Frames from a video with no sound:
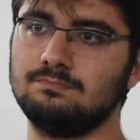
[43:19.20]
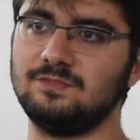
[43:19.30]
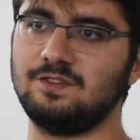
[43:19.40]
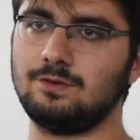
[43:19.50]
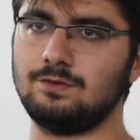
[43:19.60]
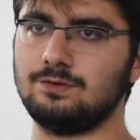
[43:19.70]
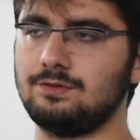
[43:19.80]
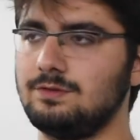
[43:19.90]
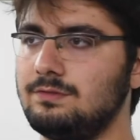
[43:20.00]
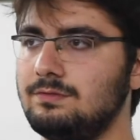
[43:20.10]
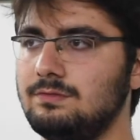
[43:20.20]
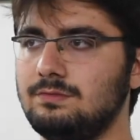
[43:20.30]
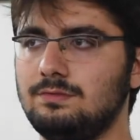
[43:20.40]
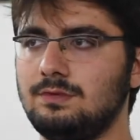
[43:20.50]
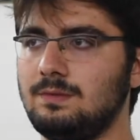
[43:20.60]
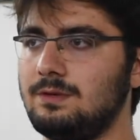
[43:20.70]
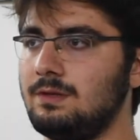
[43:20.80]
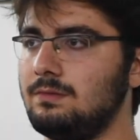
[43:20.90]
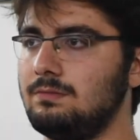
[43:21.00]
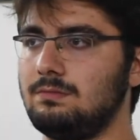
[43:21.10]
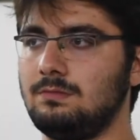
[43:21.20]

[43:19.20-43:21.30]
Of course. I mean,